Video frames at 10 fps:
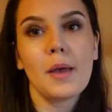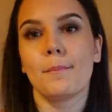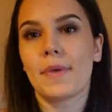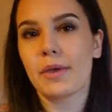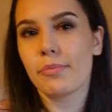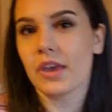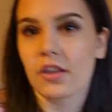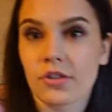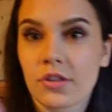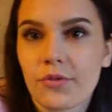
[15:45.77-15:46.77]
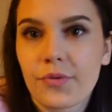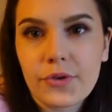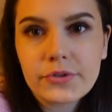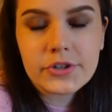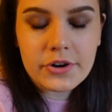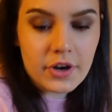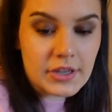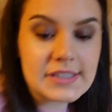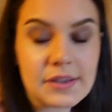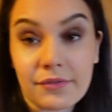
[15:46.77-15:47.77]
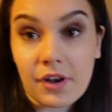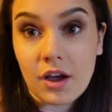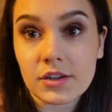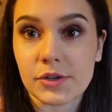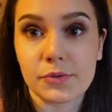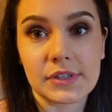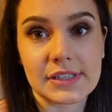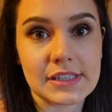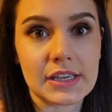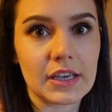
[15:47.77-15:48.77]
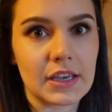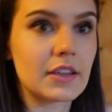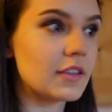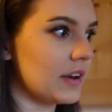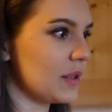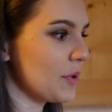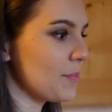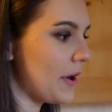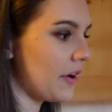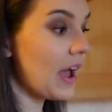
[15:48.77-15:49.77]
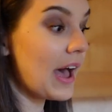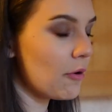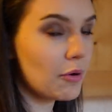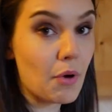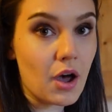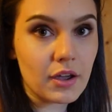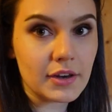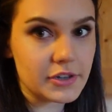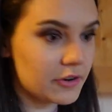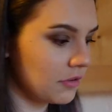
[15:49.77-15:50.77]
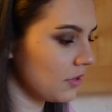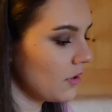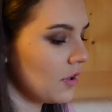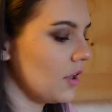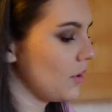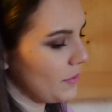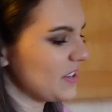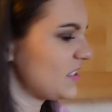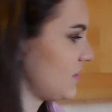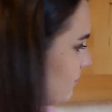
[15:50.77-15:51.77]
Maybe in the future, in some vlogs, you will see it a little bit better, how I walk in general, because